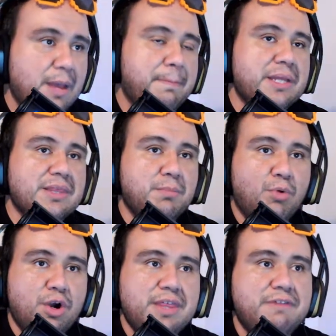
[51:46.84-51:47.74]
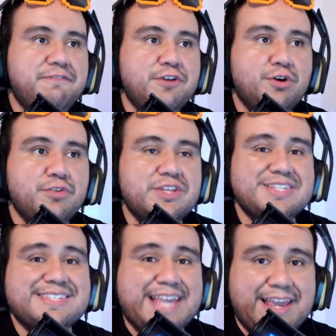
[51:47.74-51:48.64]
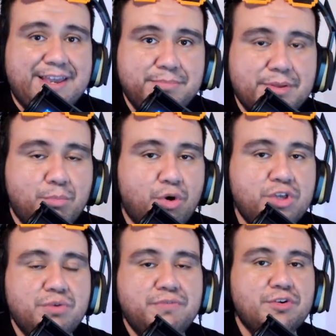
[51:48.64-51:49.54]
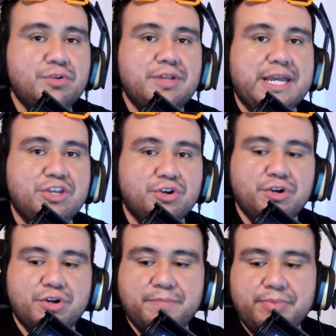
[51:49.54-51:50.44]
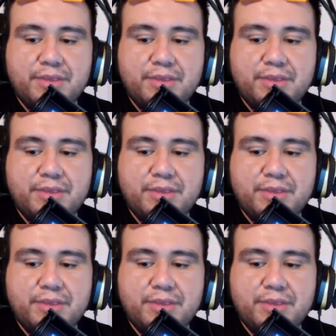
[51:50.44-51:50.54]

but the more they feel the same, the more you feel like you're